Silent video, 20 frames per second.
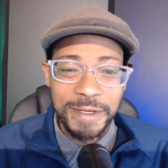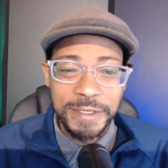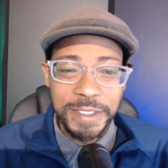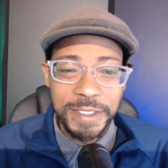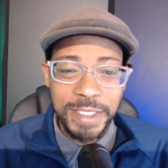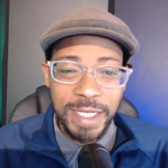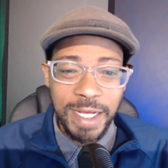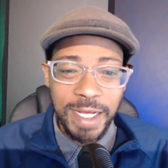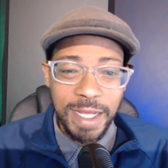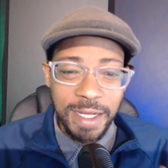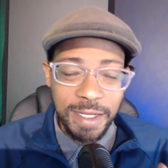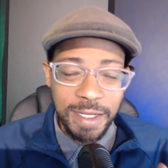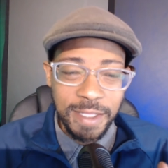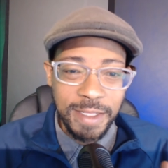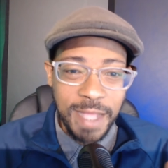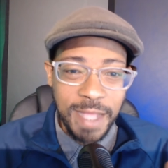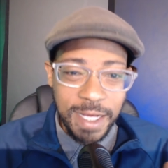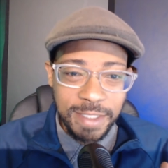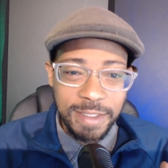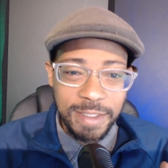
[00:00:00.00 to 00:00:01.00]
You're
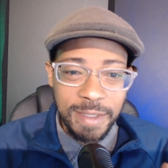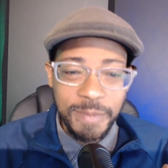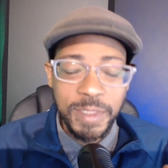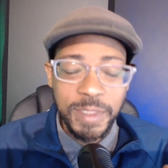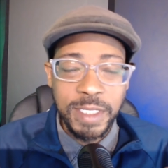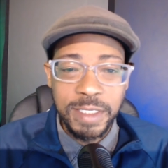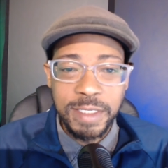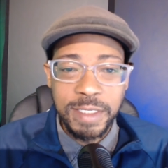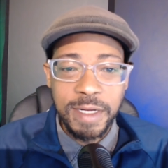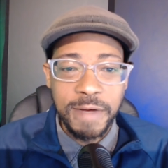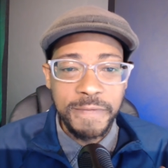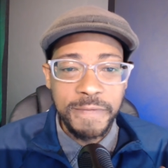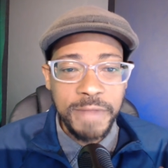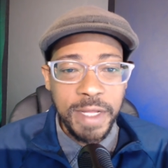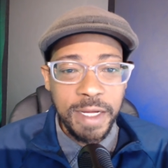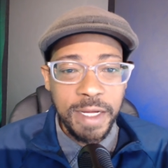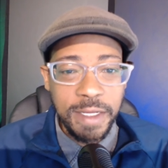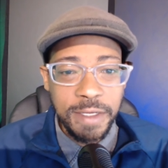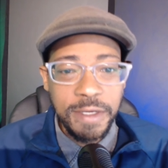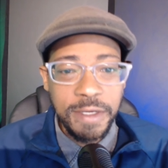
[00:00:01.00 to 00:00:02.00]
saying that's some of the stuff
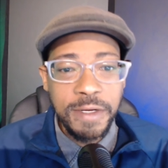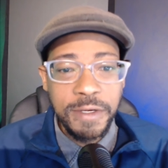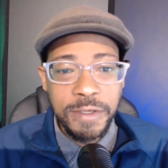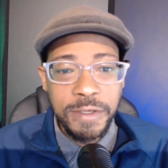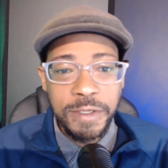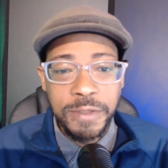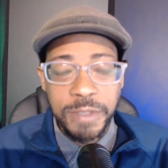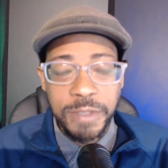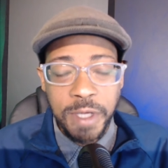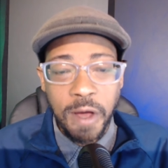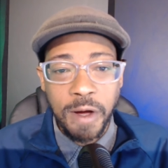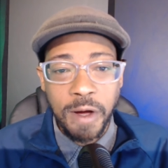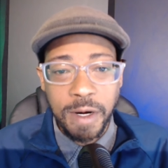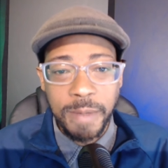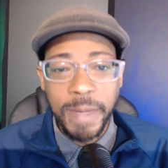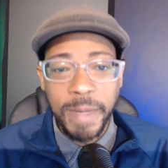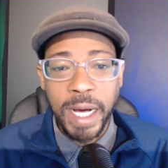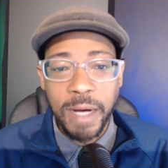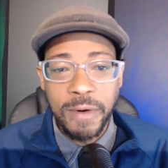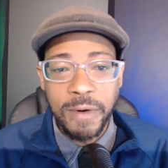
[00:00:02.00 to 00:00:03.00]
that you you, you
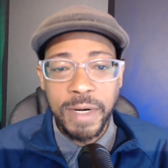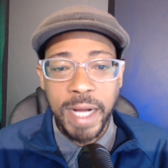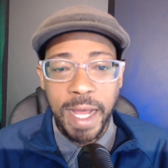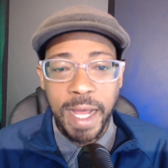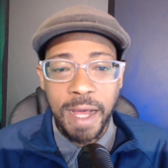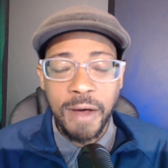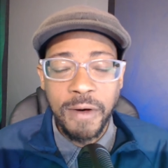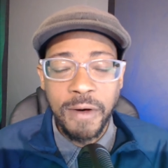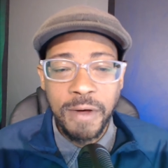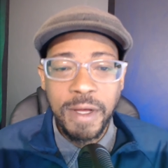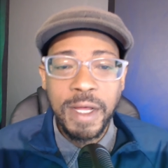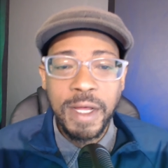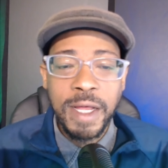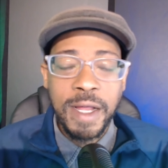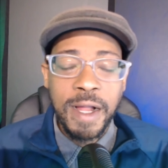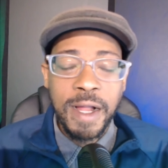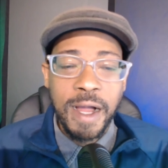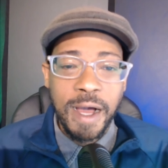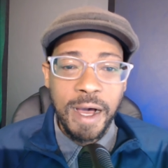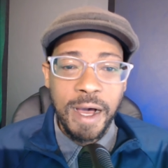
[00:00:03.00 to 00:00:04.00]
talk about now,
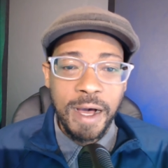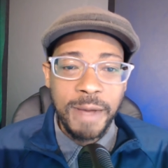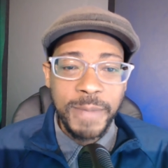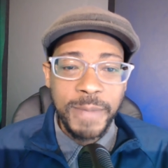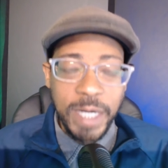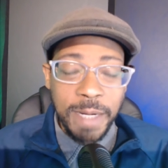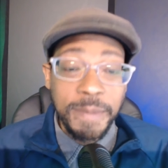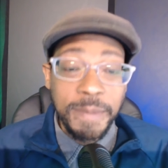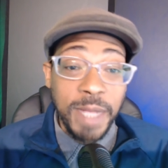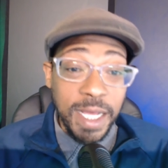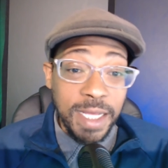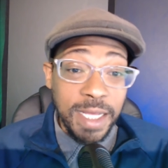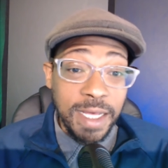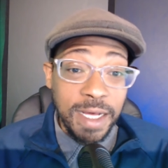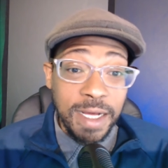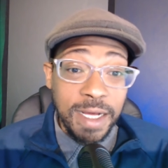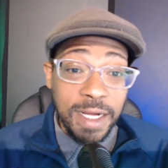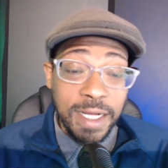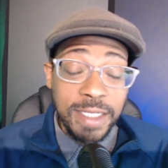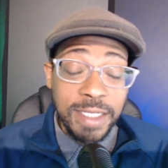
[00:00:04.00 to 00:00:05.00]
um, and I'm like,
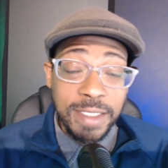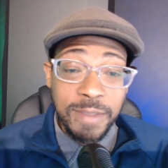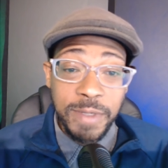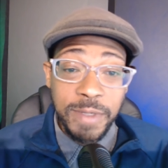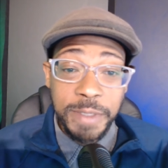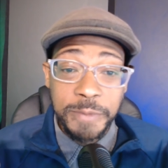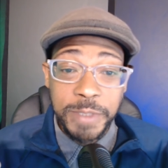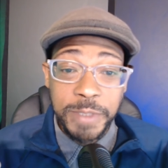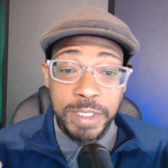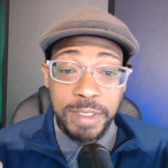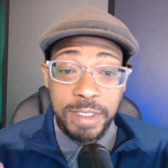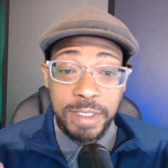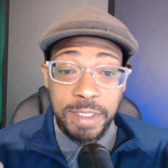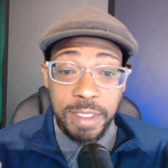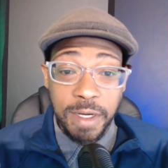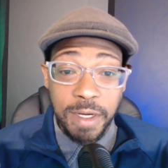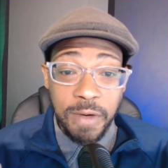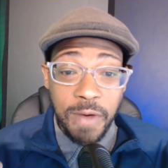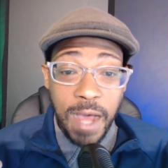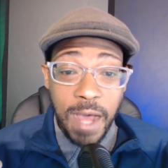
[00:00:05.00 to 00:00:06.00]
"Yeah," because it, it, was
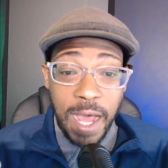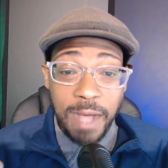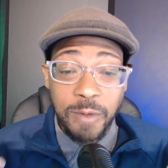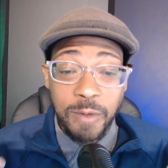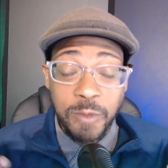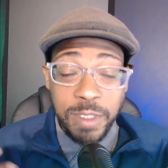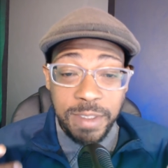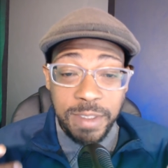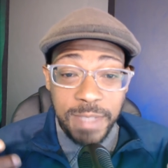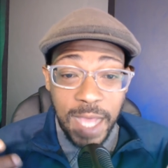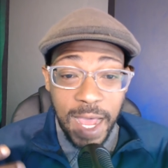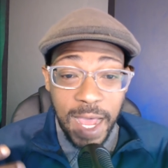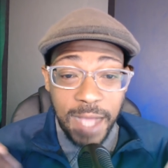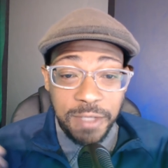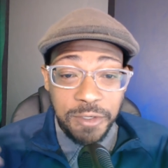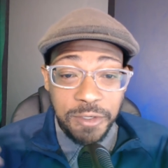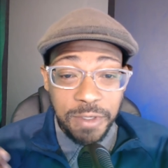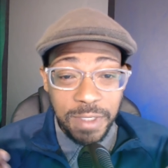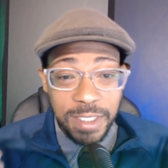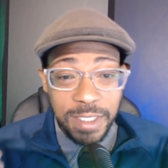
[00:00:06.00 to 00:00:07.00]
you know I was
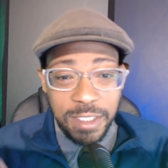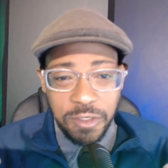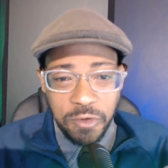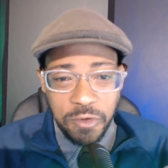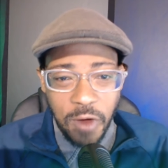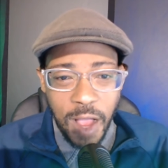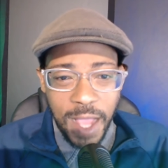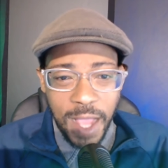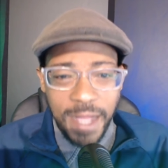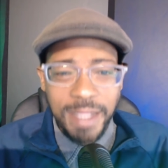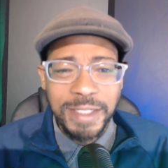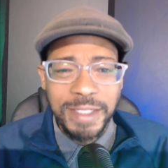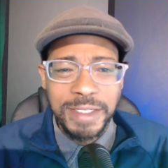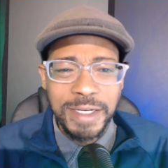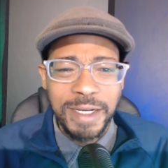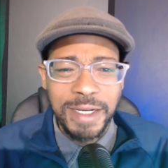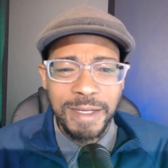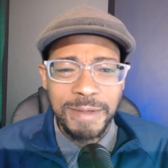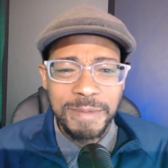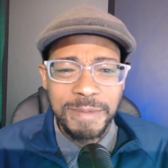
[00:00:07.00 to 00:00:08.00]
actually trying
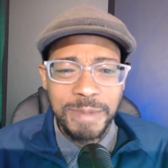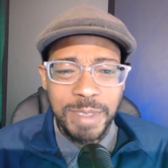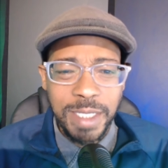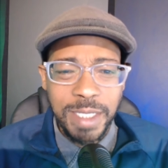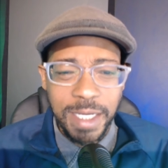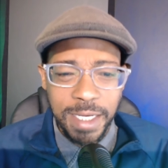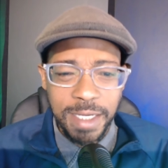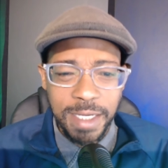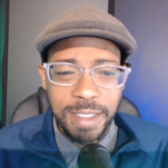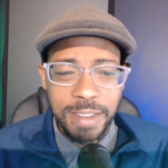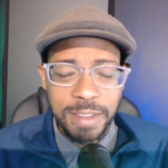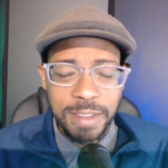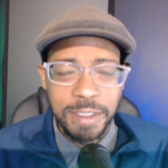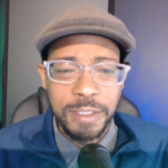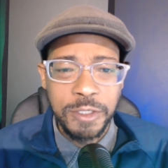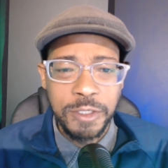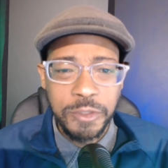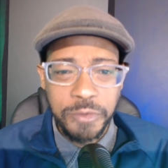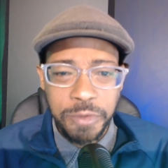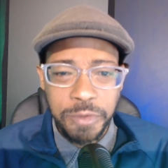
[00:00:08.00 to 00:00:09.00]
to to get
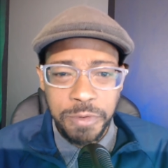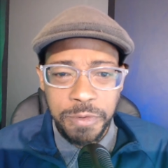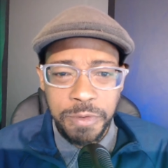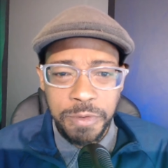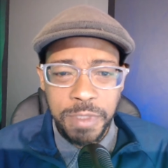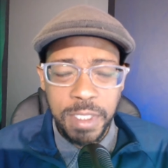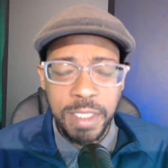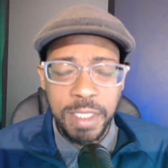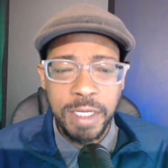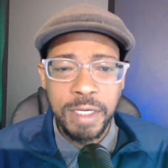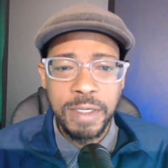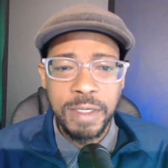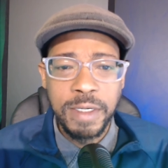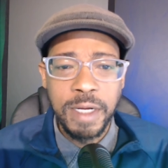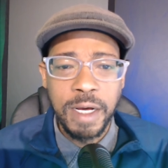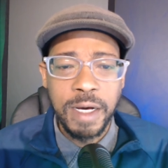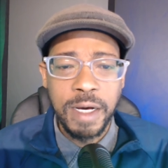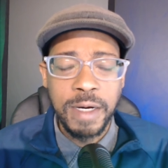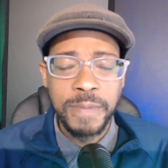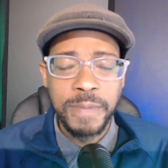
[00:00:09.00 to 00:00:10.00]
to truth, and
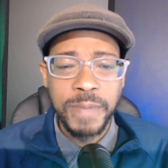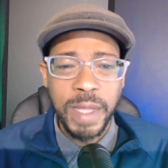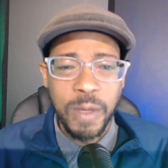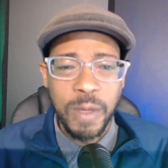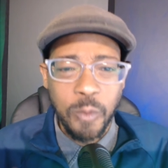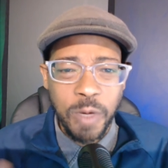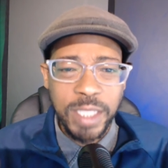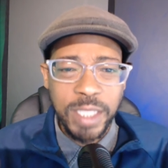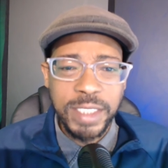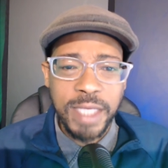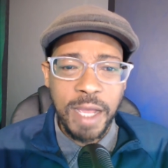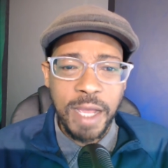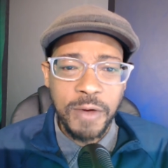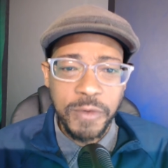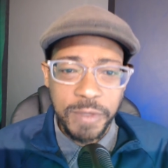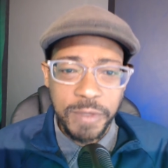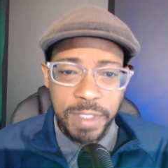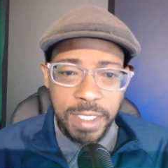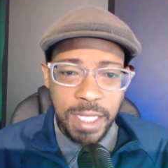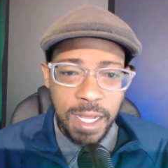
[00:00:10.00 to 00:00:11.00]
then um, and once I
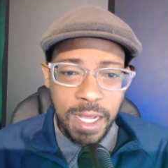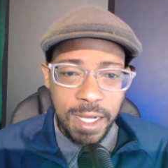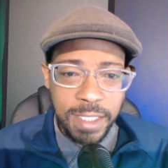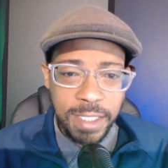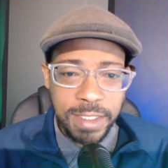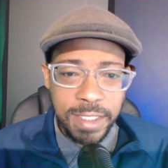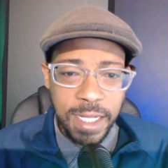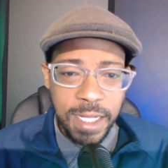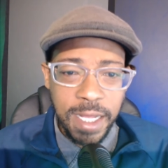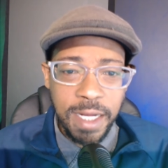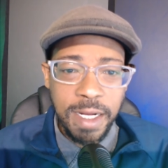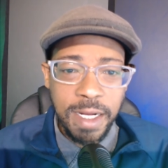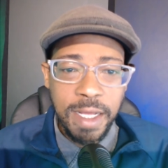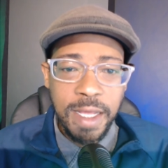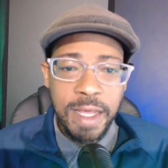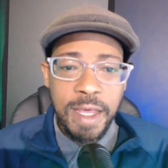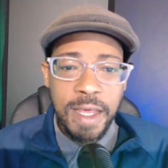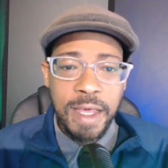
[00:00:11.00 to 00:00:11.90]
realized that